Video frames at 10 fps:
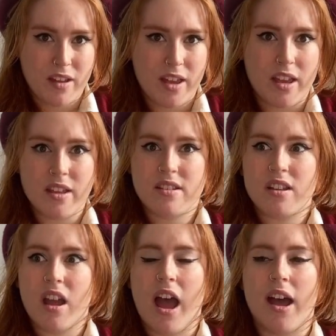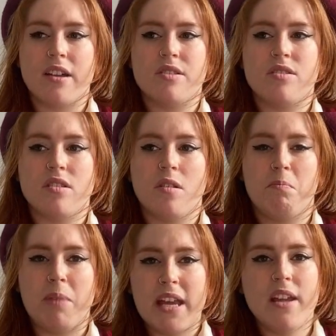It has
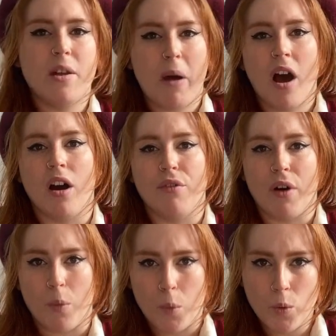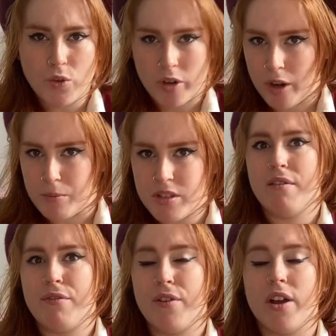been a part of our wardrobes
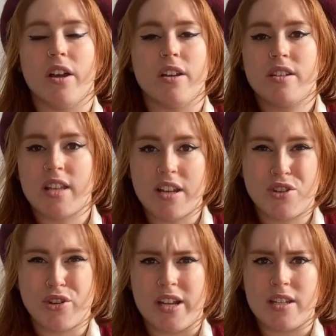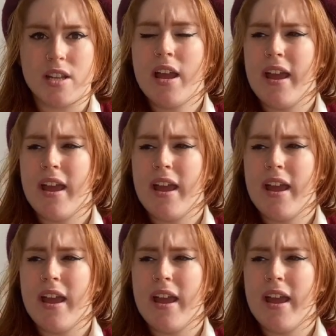for centuries.